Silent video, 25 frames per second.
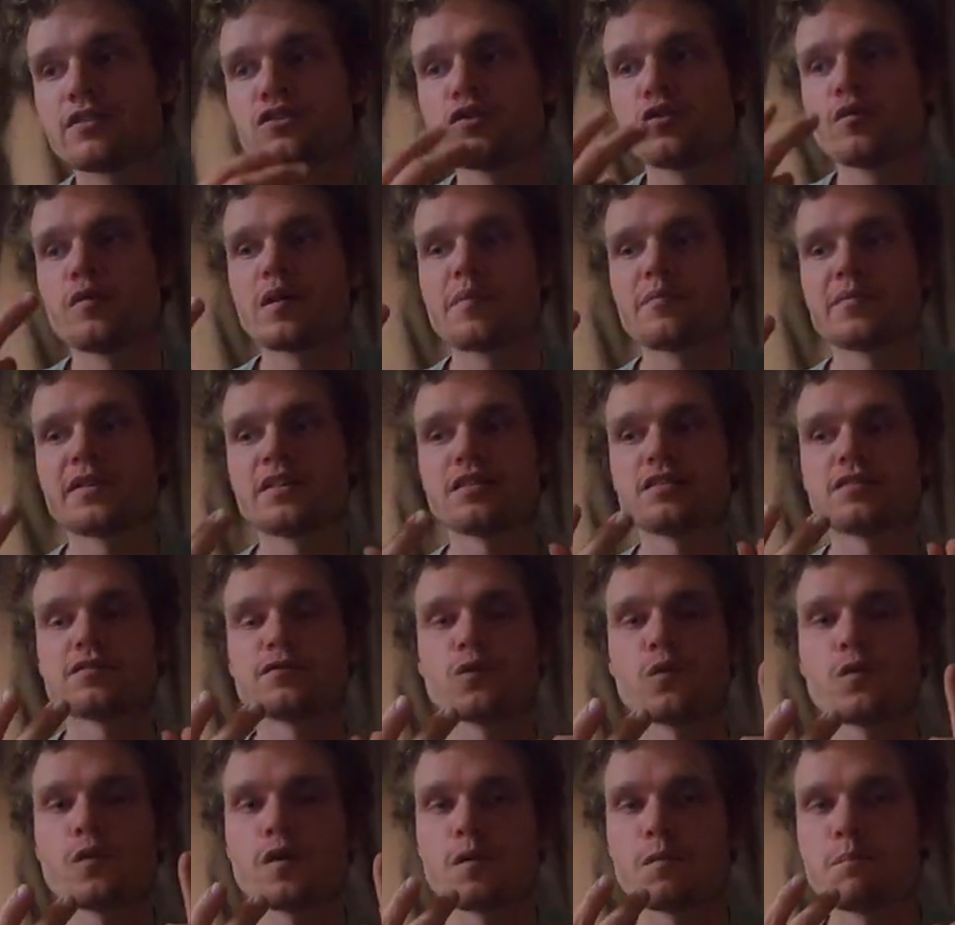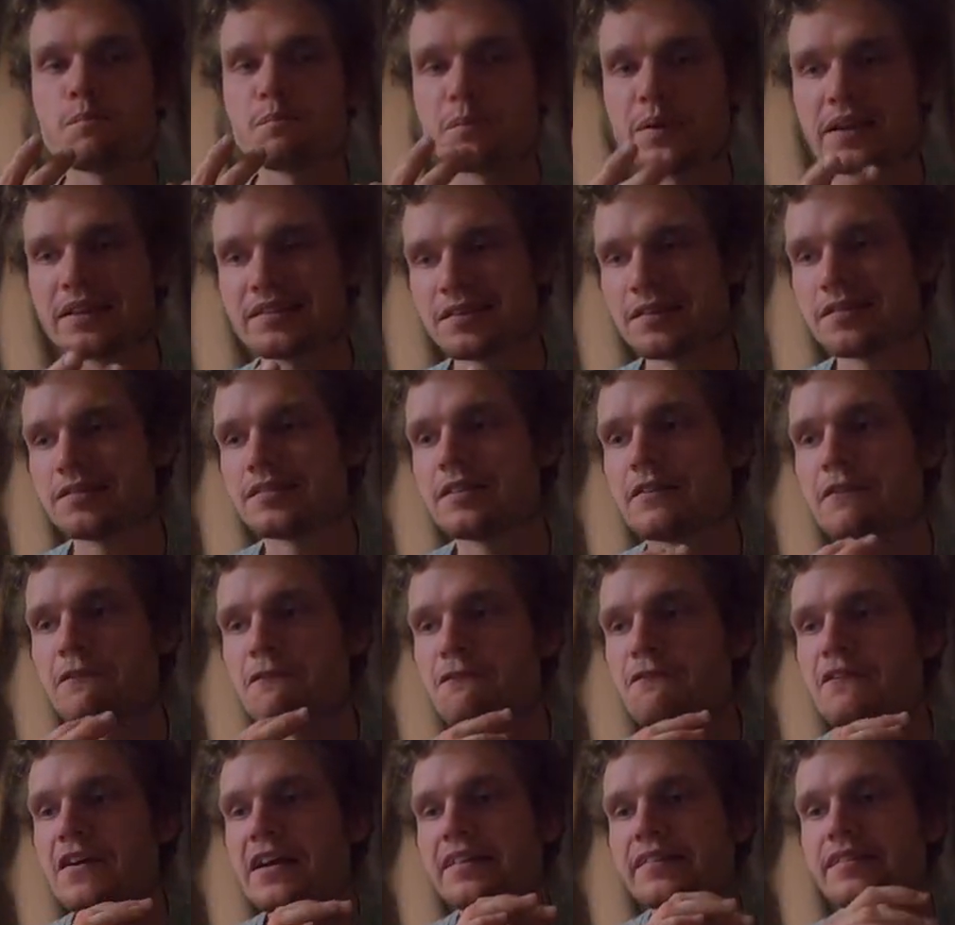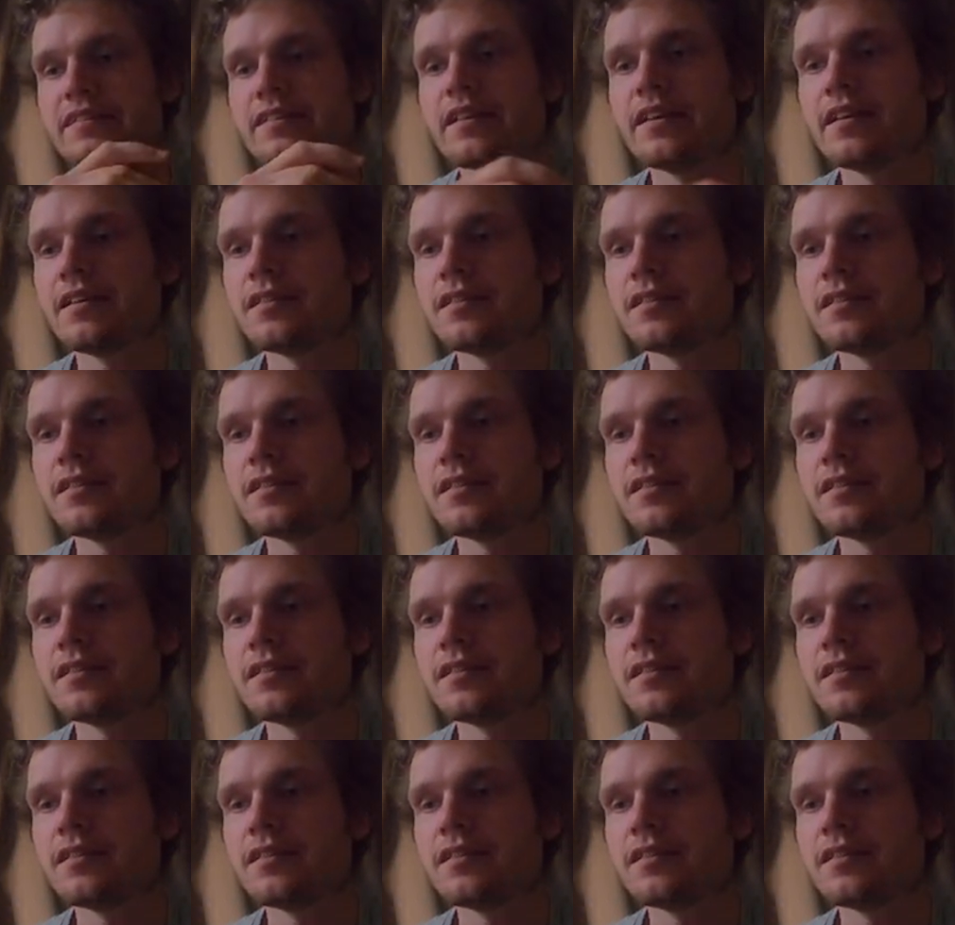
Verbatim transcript: 2 1 winners for Real Betis. in fact,